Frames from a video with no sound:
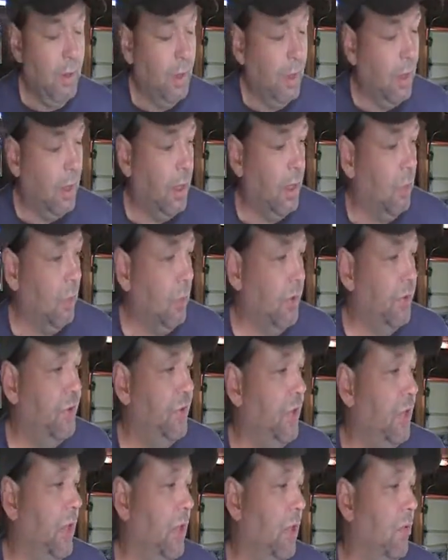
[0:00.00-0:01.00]

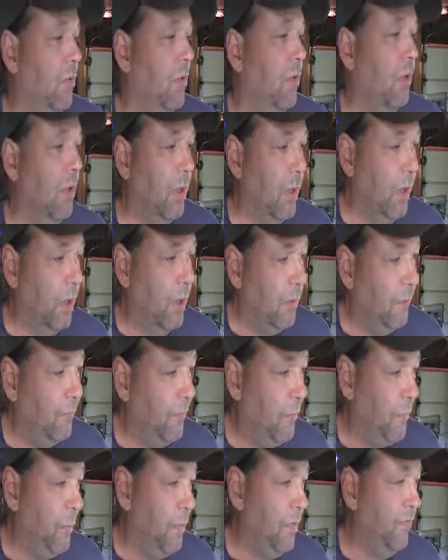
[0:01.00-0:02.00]
Once again, we'll
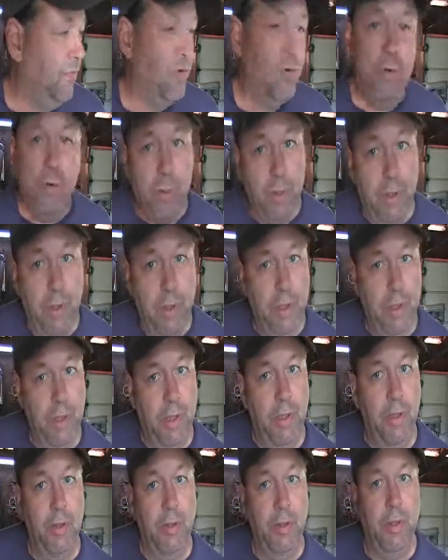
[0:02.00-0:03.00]
review quickly
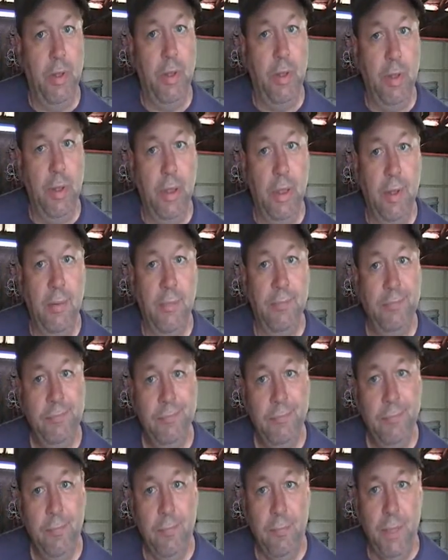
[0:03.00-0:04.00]
here the
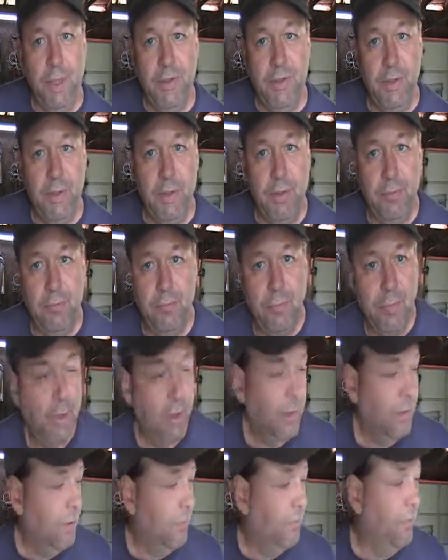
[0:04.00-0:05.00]
basic
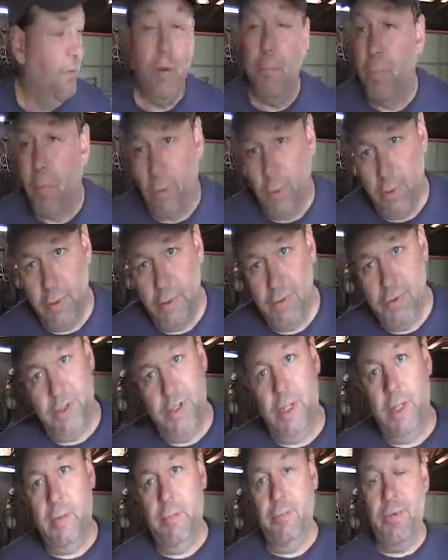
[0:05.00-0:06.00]
important
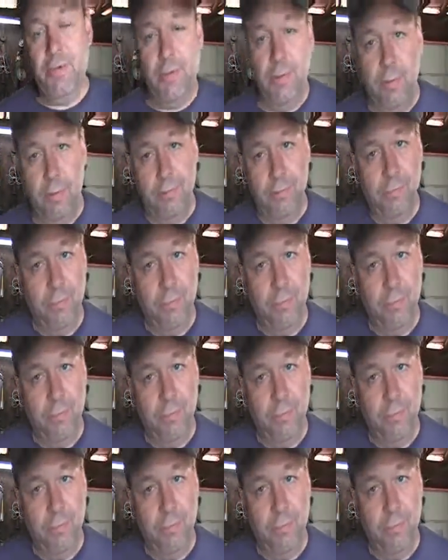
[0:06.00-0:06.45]
steps.